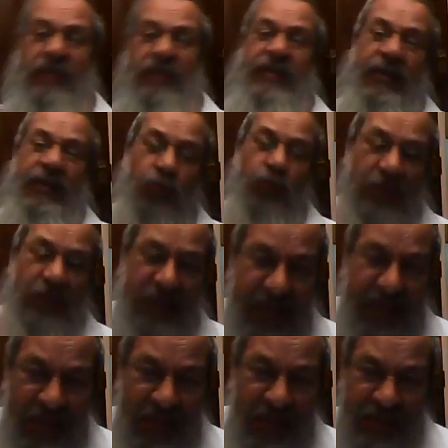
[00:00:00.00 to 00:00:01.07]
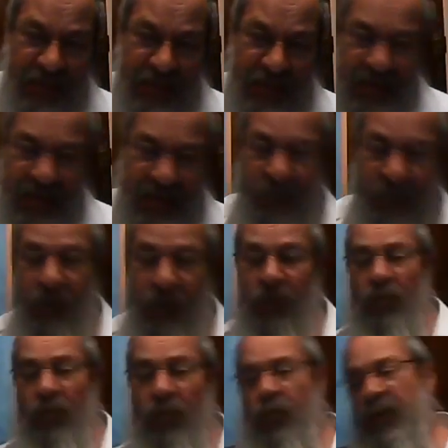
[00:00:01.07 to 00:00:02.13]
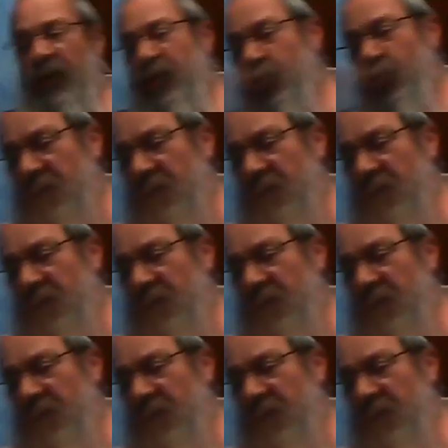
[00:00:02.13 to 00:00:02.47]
that was against him, whether it was the